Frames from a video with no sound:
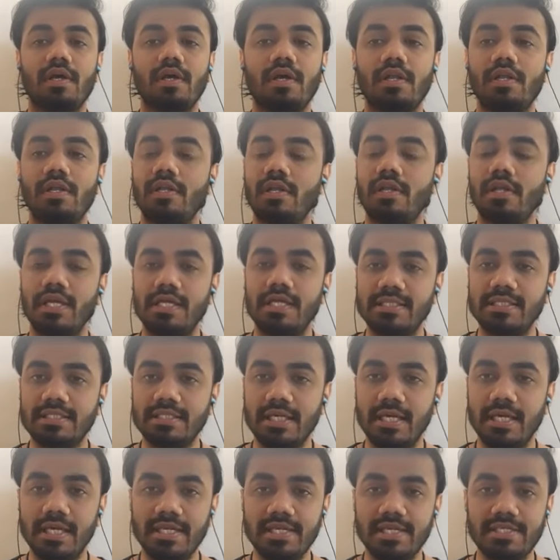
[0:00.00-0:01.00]
in the
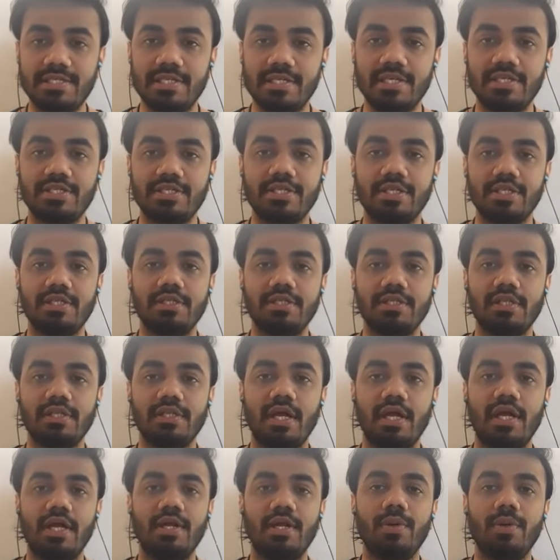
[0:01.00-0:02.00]
yesterday session,
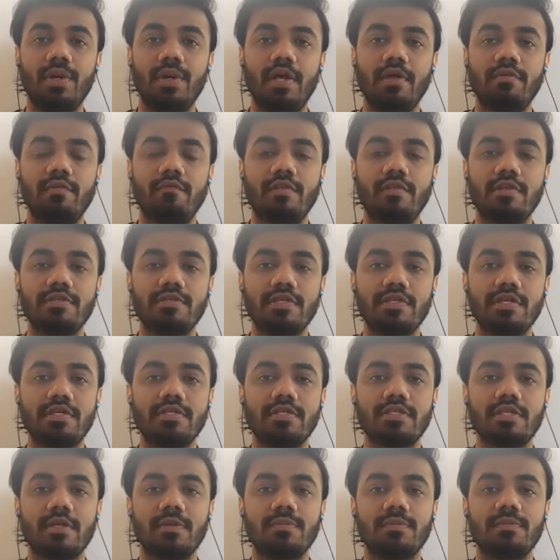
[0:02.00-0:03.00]
and today we will
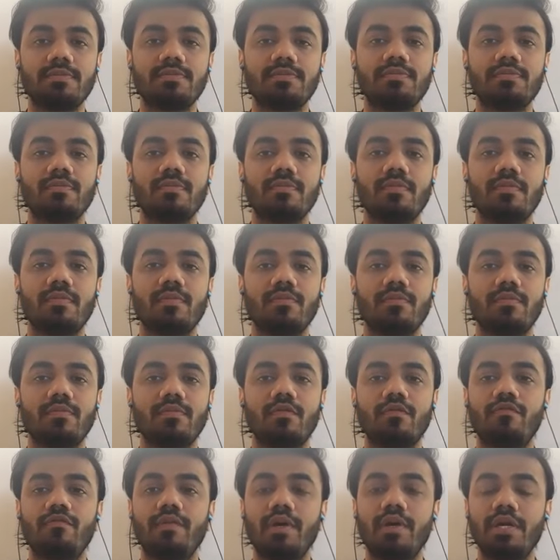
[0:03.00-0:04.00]
see some
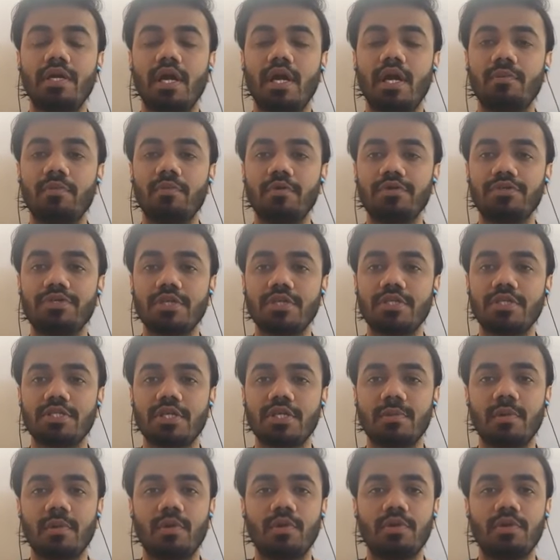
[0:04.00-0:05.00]
movement and motions
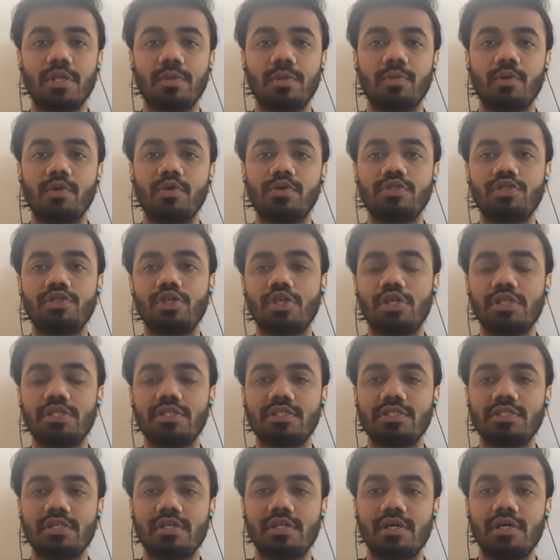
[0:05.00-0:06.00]
about the bone joint